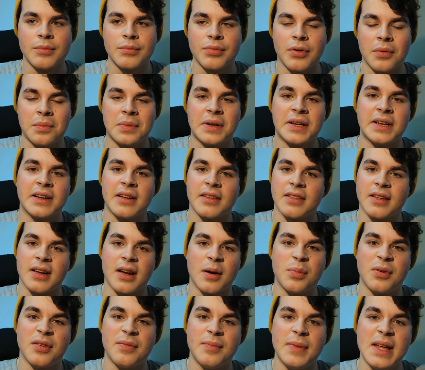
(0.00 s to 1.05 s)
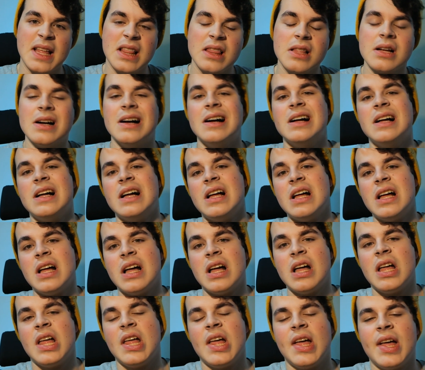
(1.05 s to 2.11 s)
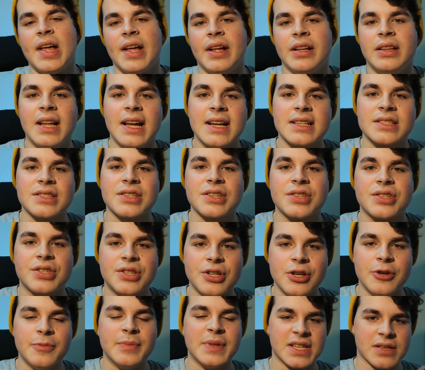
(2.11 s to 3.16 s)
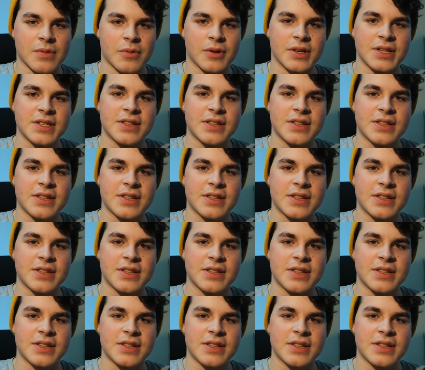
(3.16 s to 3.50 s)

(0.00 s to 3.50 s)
probably another couple of mil, let's assume this one